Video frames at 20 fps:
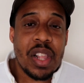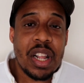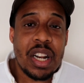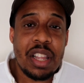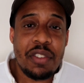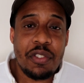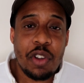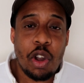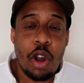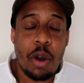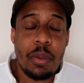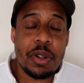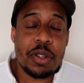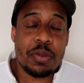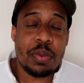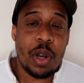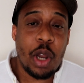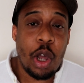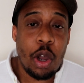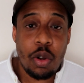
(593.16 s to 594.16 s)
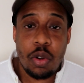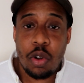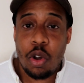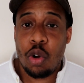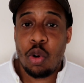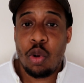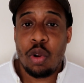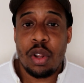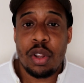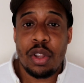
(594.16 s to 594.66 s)
Leave your comments below
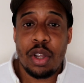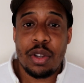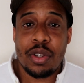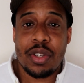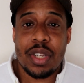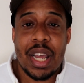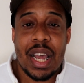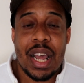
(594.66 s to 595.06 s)
on all of those.